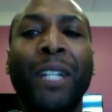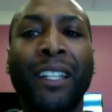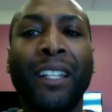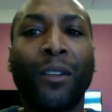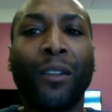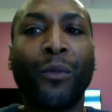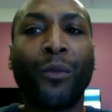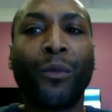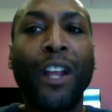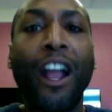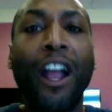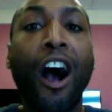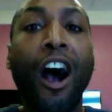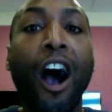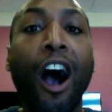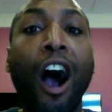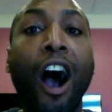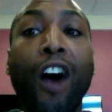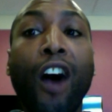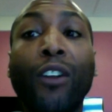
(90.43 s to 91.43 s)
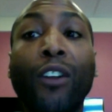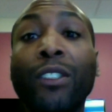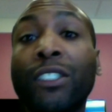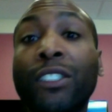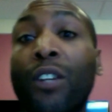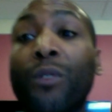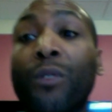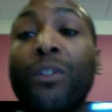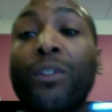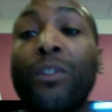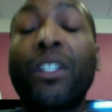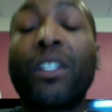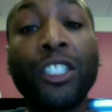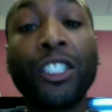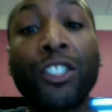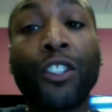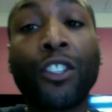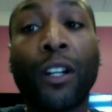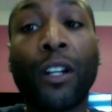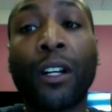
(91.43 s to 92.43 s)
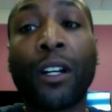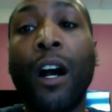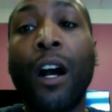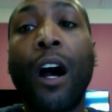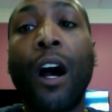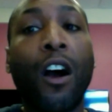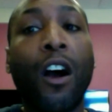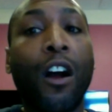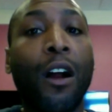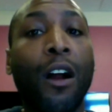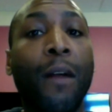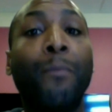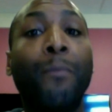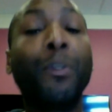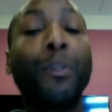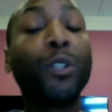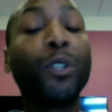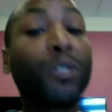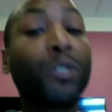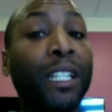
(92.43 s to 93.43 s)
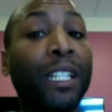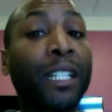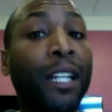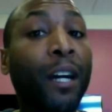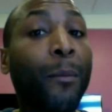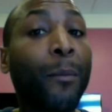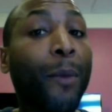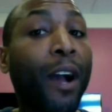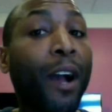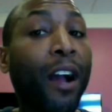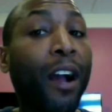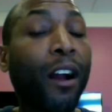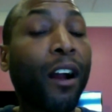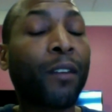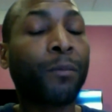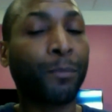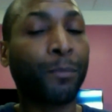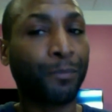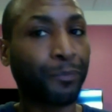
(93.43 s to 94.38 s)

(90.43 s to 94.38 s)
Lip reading: We are also this year are boosting up our